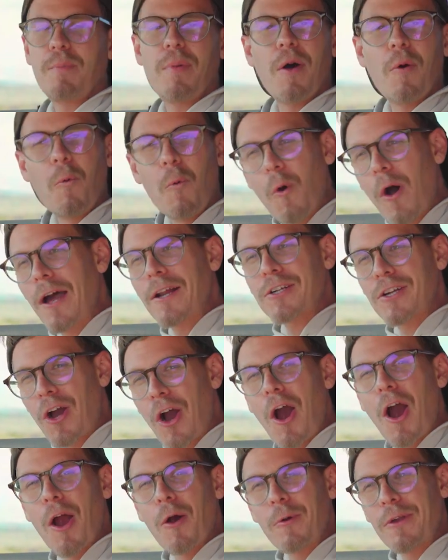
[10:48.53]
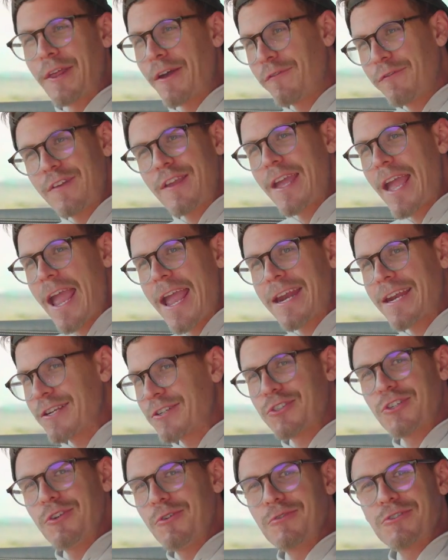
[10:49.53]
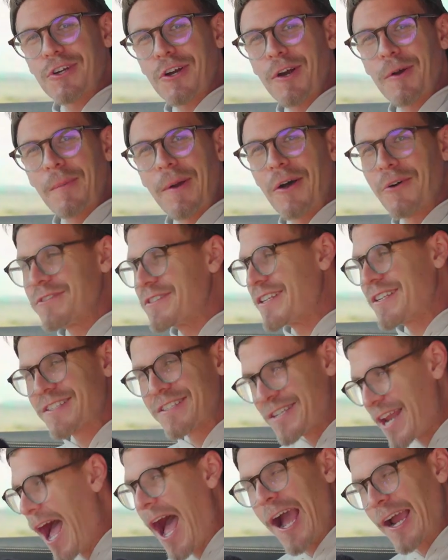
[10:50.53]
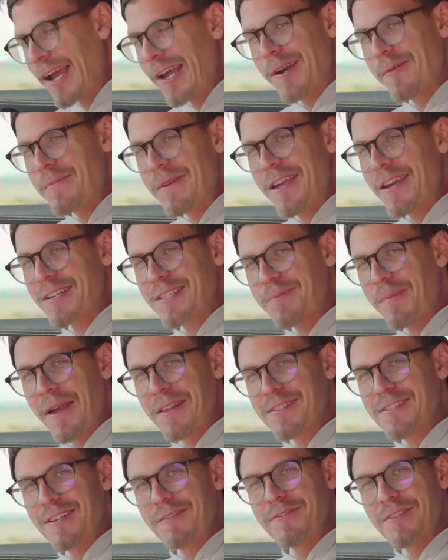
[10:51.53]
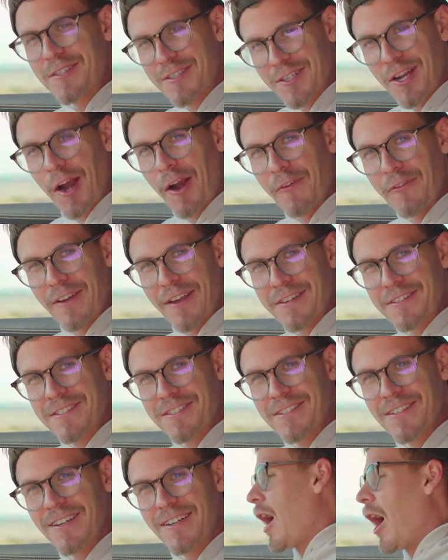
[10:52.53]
but what car with a V8 and 2 turbos is not going to be expensive to service?